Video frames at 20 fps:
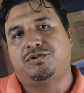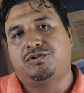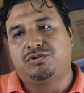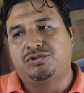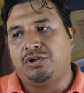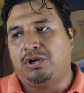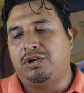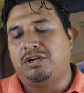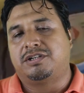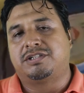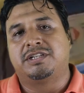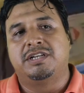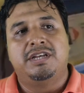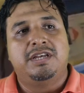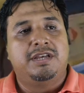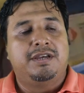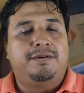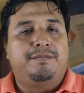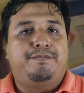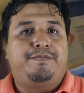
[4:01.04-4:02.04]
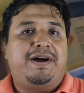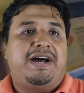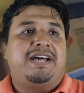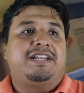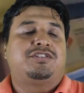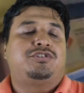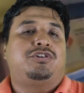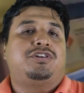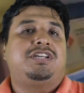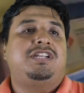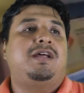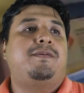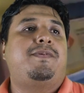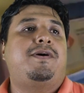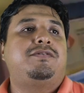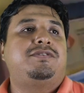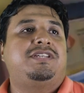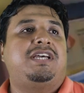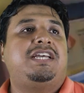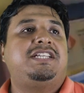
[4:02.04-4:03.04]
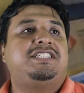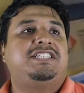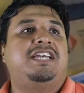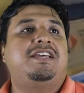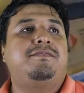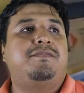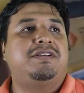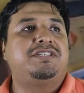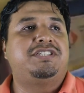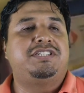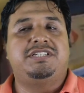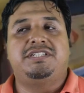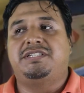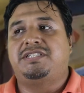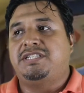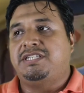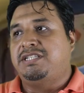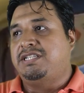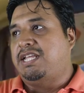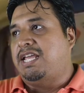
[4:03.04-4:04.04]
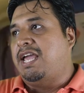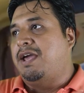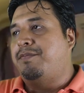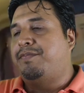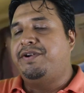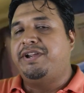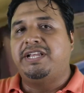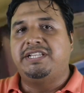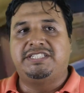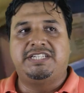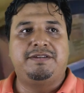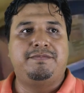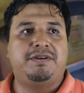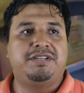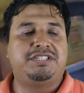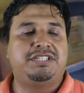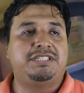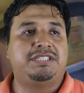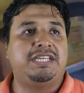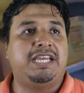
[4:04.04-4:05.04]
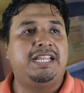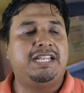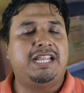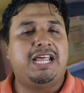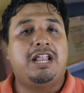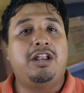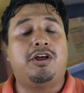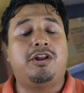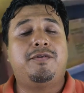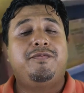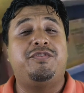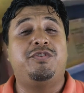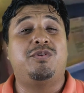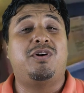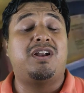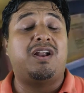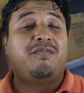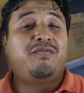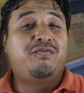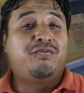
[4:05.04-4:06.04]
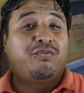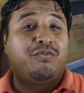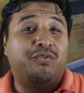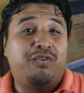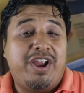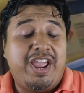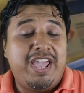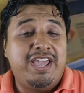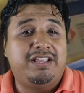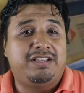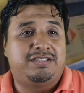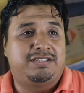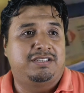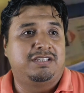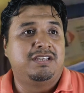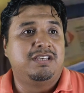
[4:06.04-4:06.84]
your dollars. But talking about the A T M machines, in every A T M machines, and a lot of you are afraid